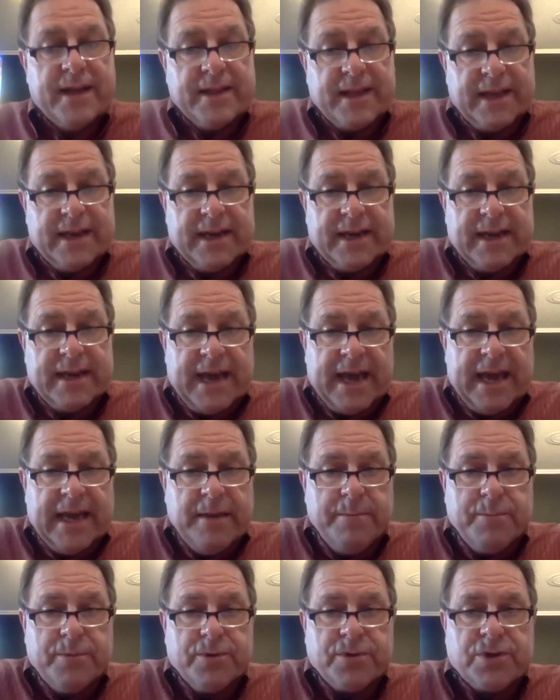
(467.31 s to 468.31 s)
that
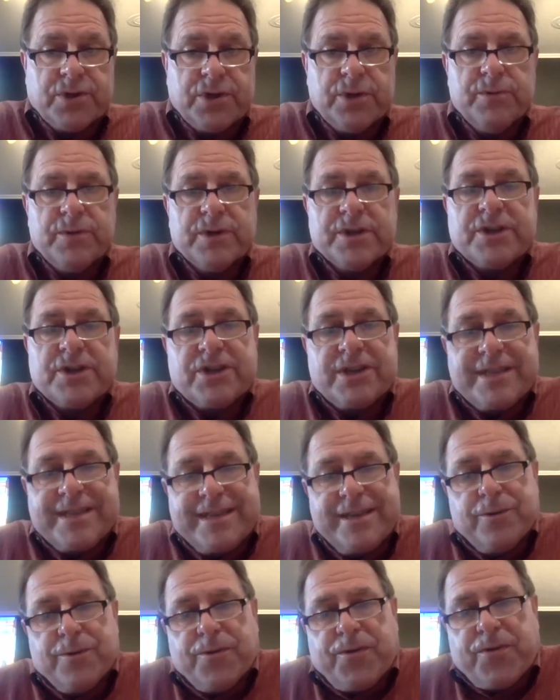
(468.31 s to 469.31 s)
enables you to
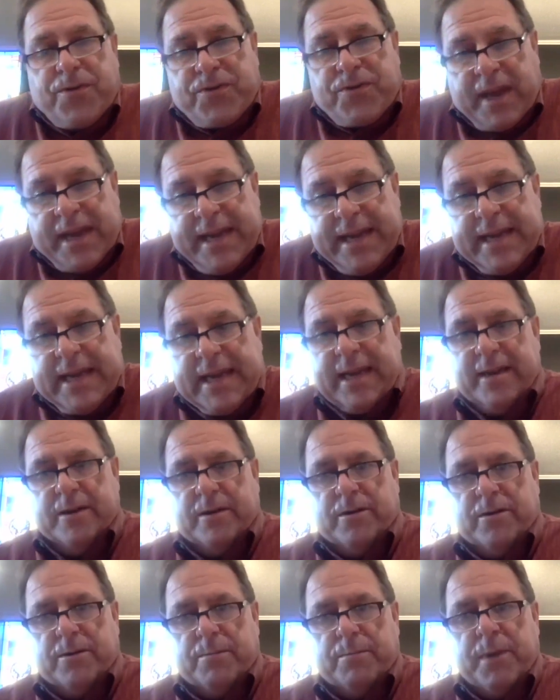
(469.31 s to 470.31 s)
still thank
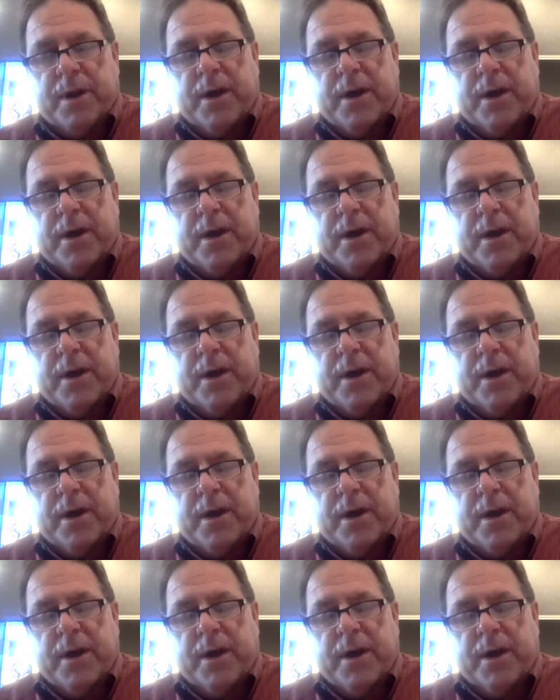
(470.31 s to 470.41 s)
Him